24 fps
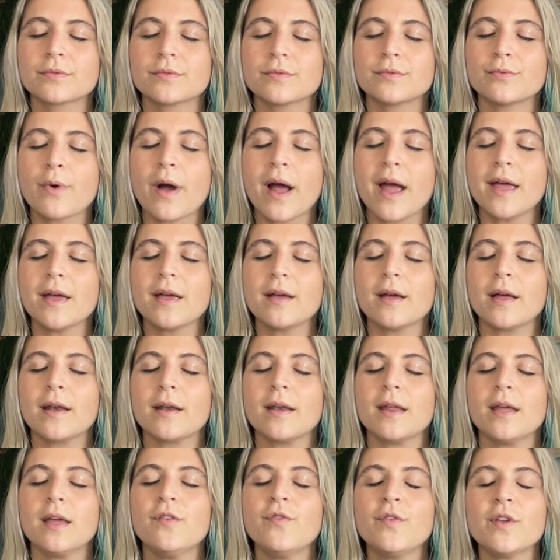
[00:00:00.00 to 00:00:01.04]
Right? And
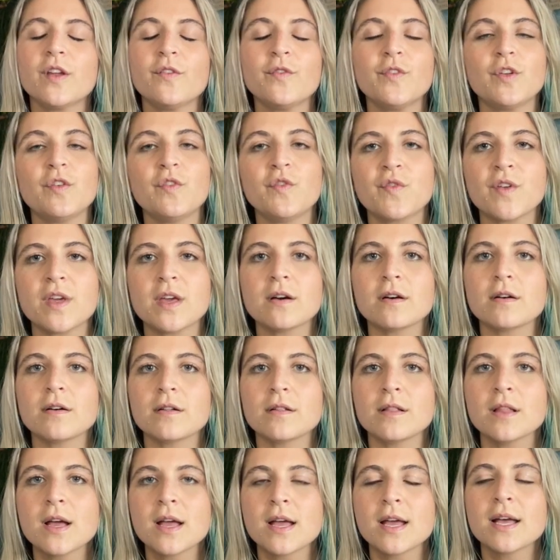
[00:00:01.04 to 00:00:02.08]
even if you
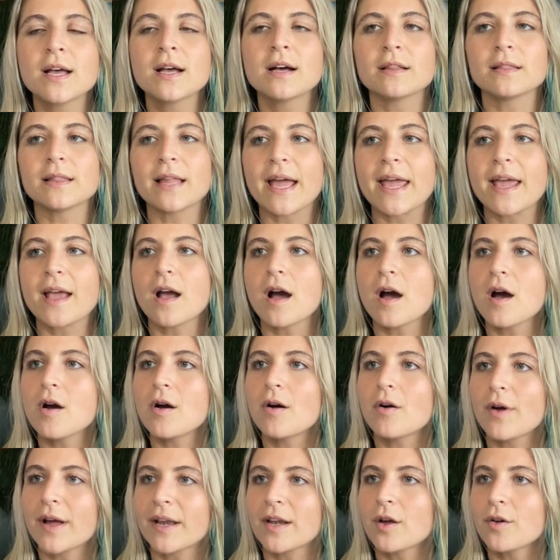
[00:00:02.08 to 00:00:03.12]
feel like,
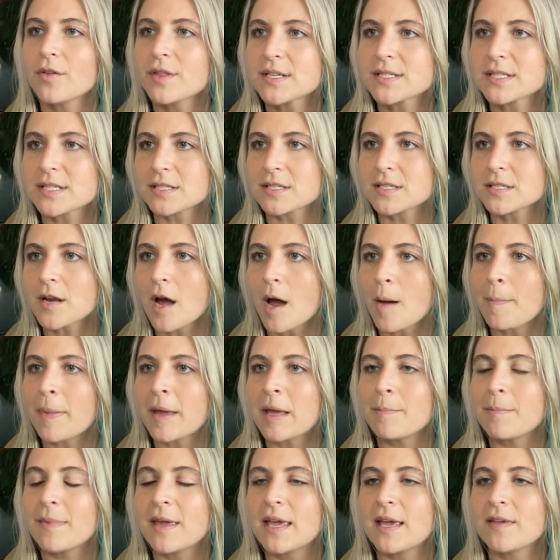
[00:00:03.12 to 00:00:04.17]
oh, I know this is
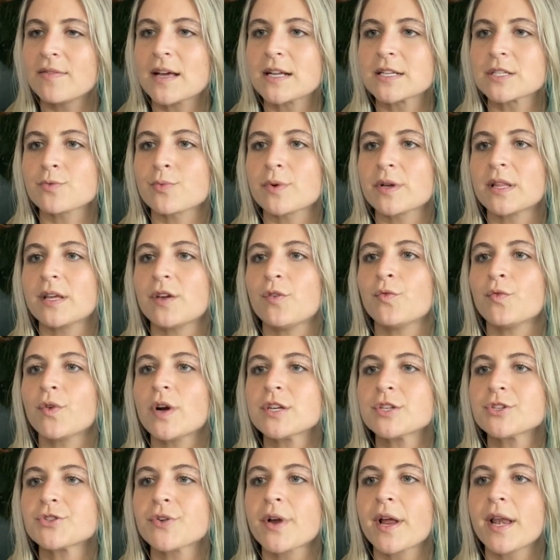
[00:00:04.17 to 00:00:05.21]
stopping me and that's really
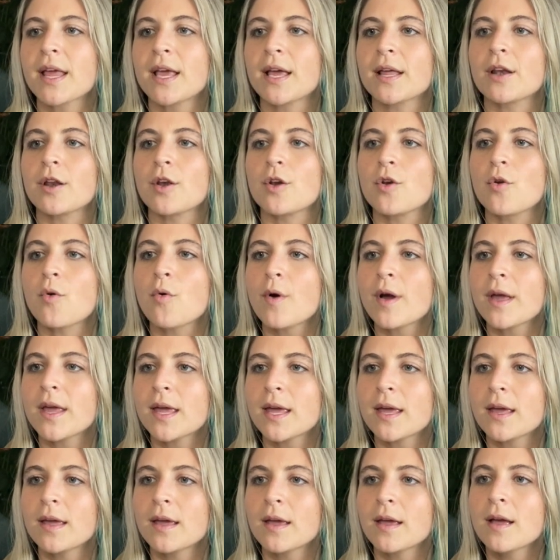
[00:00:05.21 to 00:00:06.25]
frustrating and
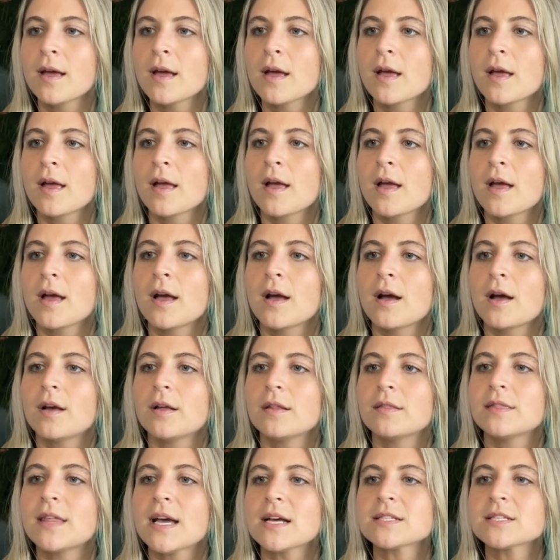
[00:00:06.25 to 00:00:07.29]
annoying,
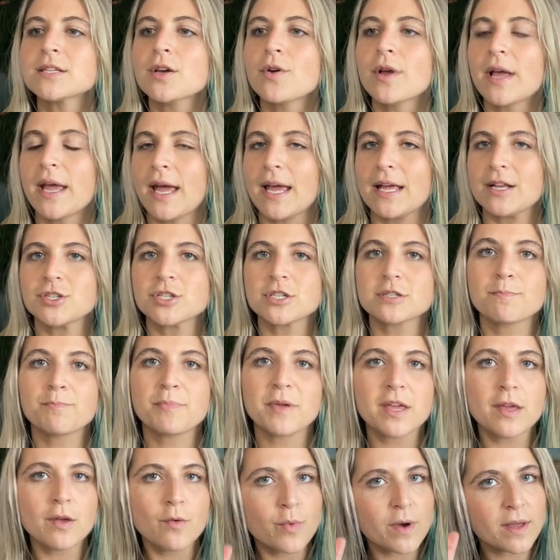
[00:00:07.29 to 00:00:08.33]
that's okay. Just
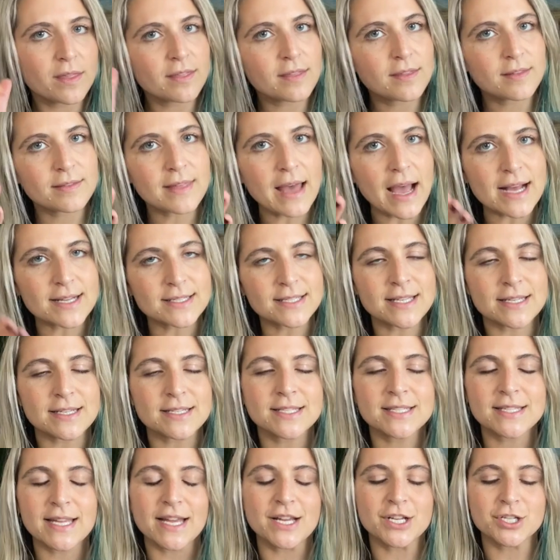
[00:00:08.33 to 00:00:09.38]
be with that
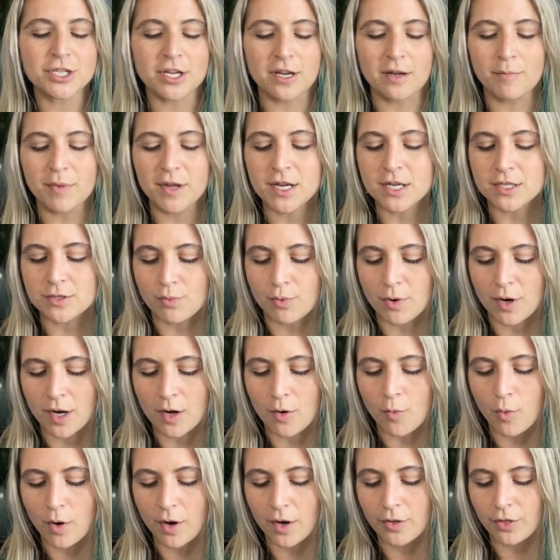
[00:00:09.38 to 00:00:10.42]
sensation because we're going
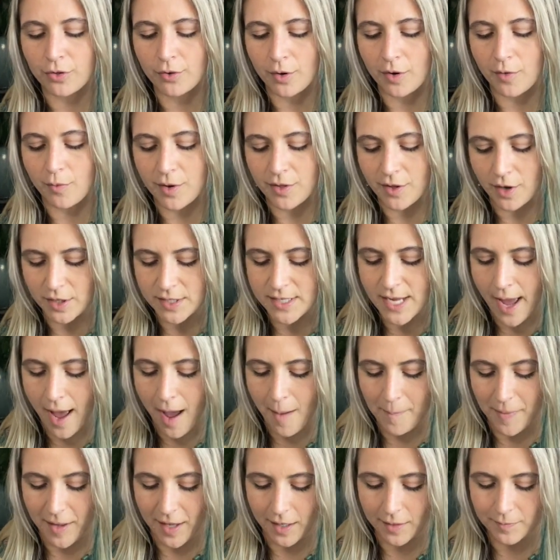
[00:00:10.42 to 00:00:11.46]
to work through it with our
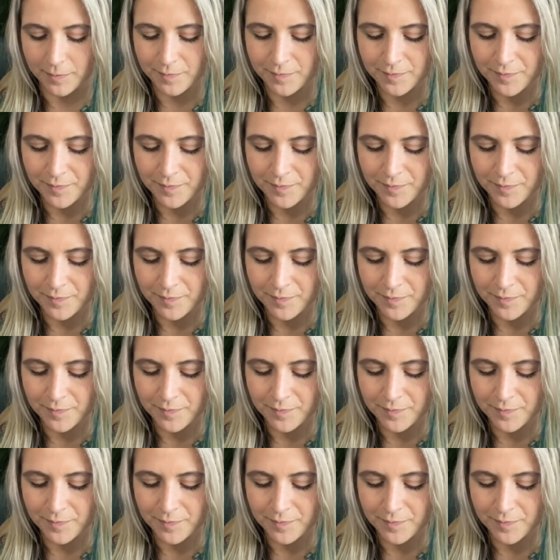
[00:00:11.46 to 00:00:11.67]
tapping.